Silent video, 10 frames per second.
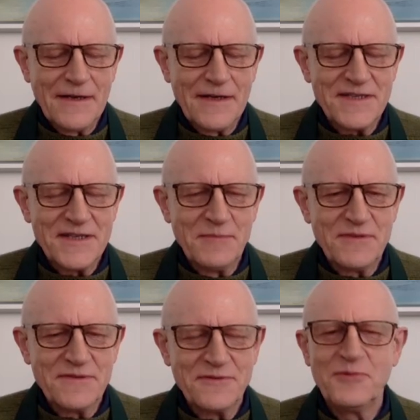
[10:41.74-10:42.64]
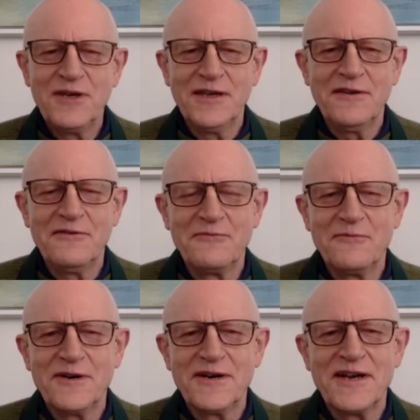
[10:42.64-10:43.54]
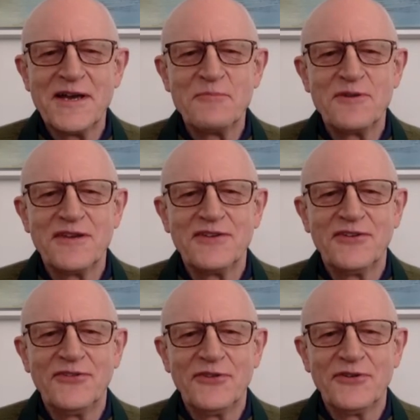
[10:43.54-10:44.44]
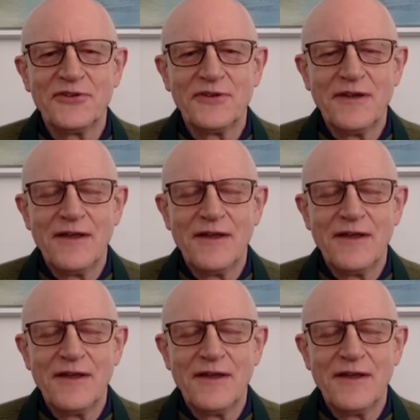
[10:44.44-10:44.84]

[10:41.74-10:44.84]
it seems to me where I am with it is that